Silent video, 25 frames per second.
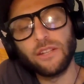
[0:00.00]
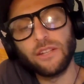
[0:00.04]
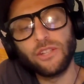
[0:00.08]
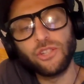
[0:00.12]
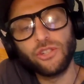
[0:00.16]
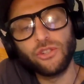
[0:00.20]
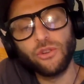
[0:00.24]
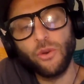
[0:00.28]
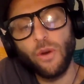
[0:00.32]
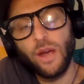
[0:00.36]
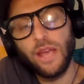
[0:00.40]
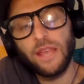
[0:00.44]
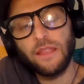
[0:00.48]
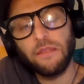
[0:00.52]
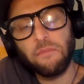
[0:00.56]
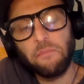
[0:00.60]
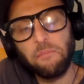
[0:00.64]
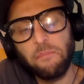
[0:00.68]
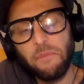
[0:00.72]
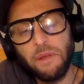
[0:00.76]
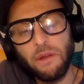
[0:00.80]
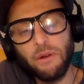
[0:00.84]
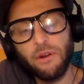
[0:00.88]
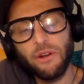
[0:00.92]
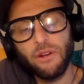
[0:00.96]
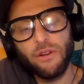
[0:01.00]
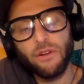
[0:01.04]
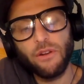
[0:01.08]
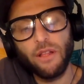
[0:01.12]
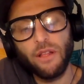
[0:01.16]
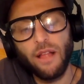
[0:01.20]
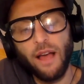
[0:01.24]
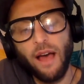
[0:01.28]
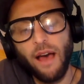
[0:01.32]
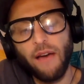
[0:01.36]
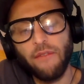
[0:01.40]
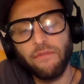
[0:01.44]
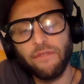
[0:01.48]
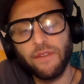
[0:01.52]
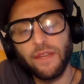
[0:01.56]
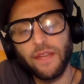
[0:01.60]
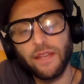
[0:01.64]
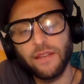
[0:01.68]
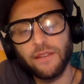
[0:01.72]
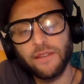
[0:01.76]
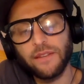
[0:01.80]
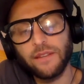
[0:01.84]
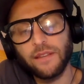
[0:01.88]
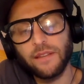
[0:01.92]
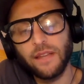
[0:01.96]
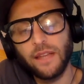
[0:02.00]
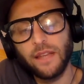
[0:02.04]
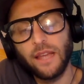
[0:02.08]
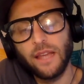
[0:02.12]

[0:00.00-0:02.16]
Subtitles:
joy and the miracle of it,